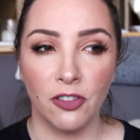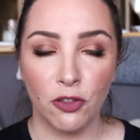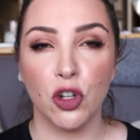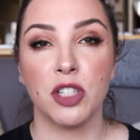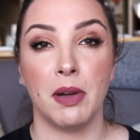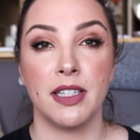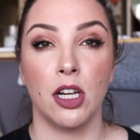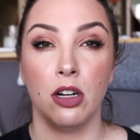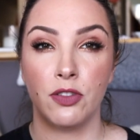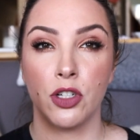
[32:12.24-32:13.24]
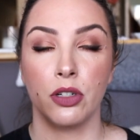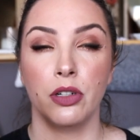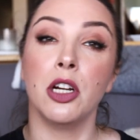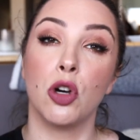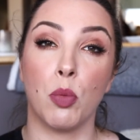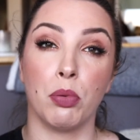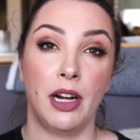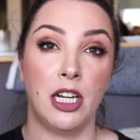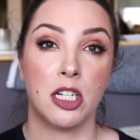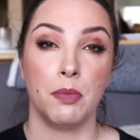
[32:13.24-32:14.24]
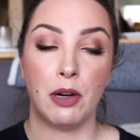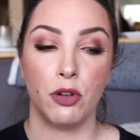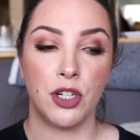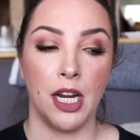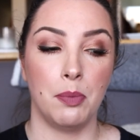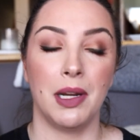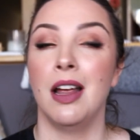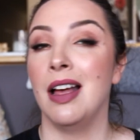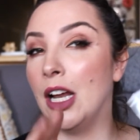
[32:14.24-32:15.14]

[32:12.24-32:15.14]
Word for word: force myself to incorporate it into my routine a bit.